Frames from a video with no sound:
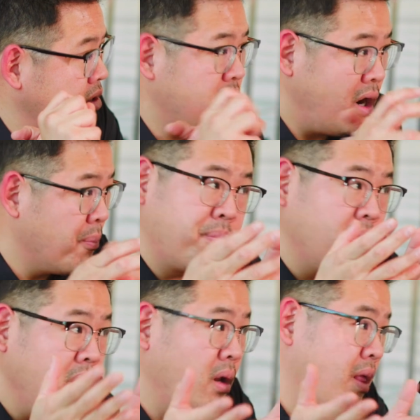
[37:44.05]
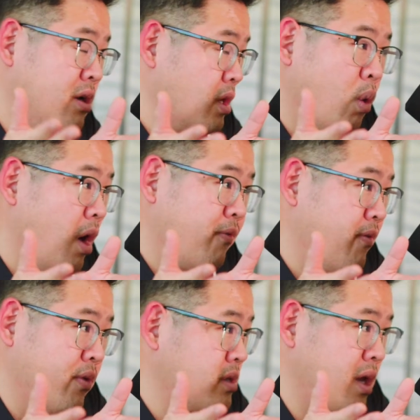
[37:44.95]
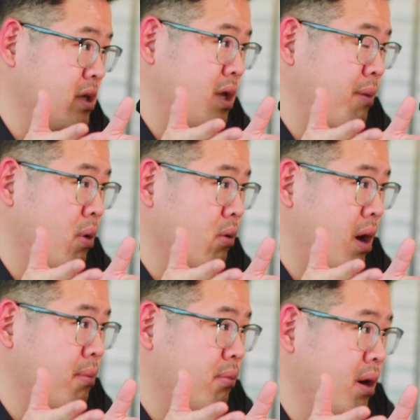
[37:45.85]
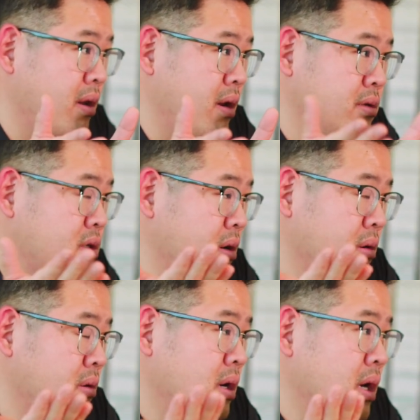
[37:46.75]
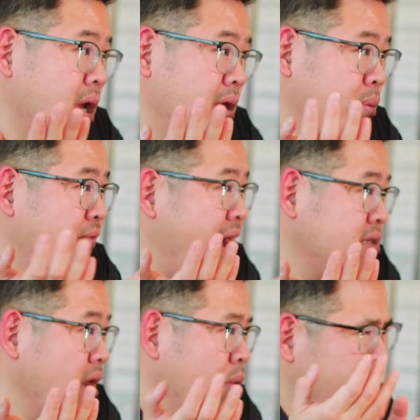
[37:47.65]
Because there are clearly lenders that qualify for the CS line program, right? And so it's been fascinating.